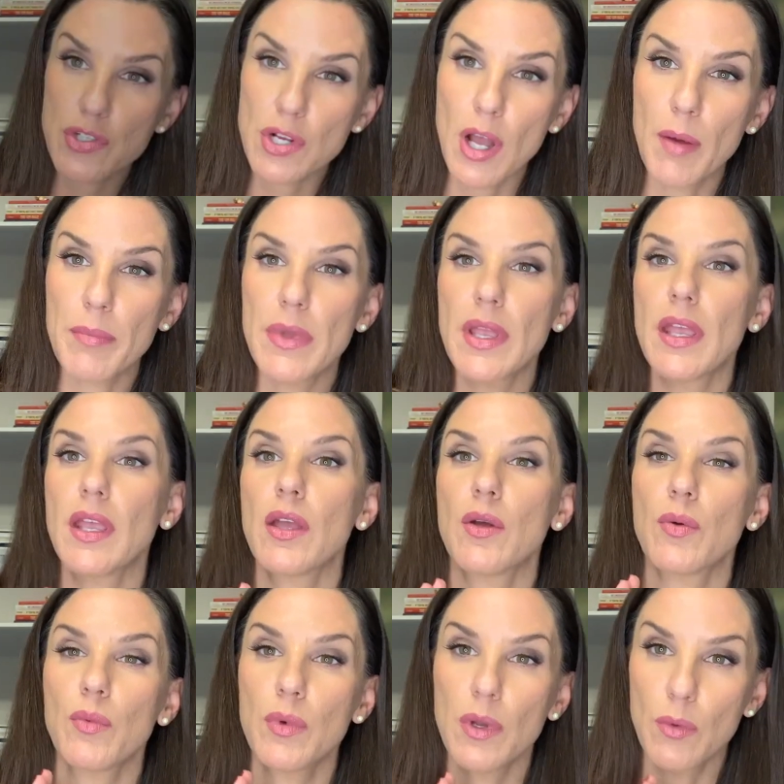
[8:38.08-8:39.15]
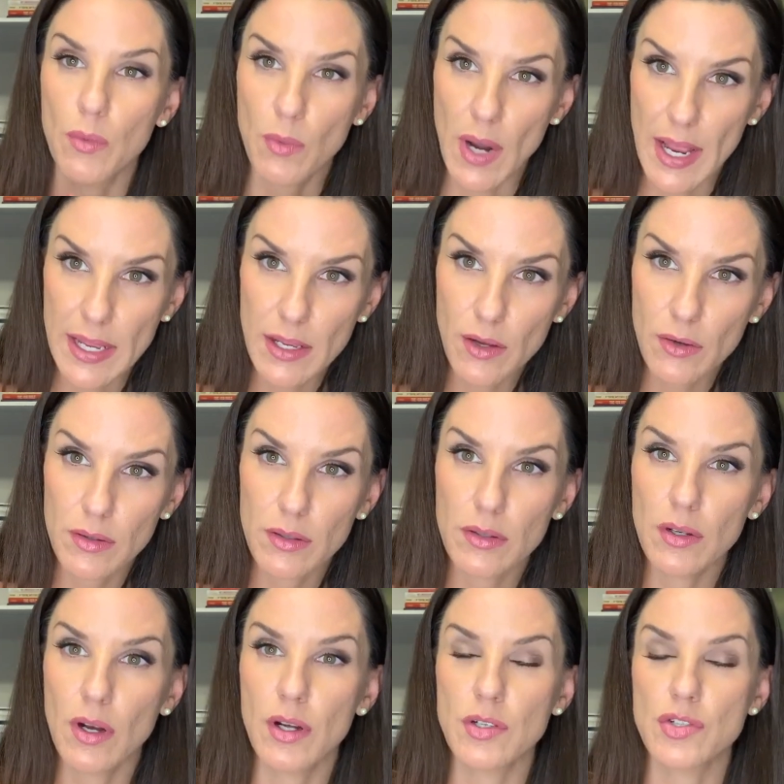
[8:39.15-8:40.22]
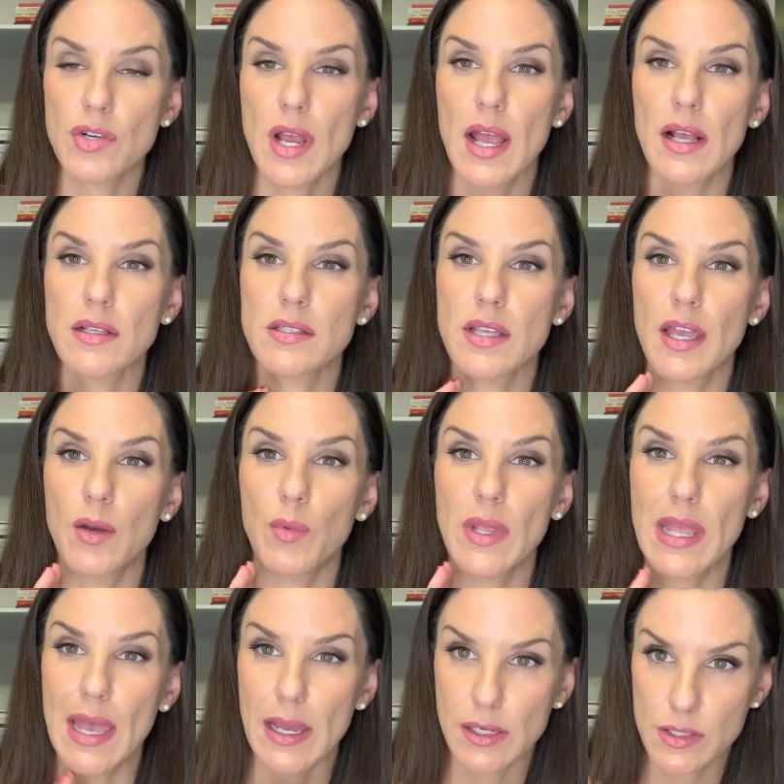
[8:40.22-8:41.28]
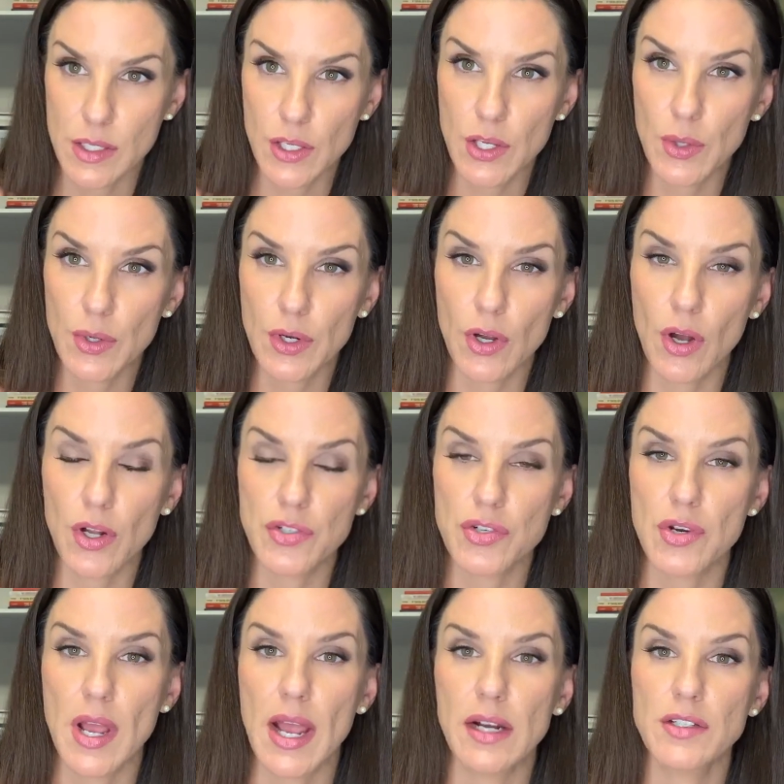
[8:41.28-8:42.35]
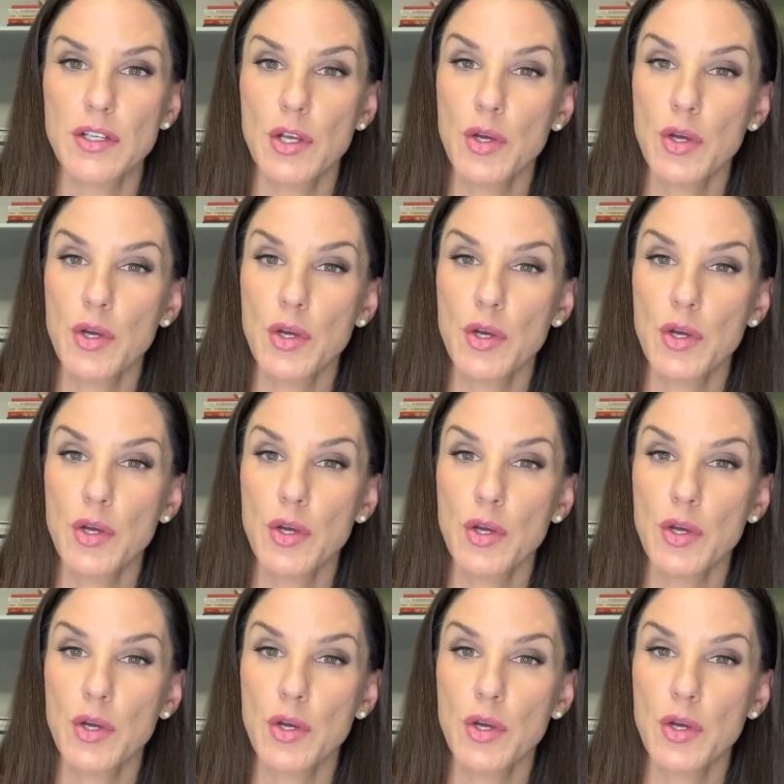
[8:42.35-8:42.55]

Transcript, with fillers: shopping, we write contracts and we execute a contract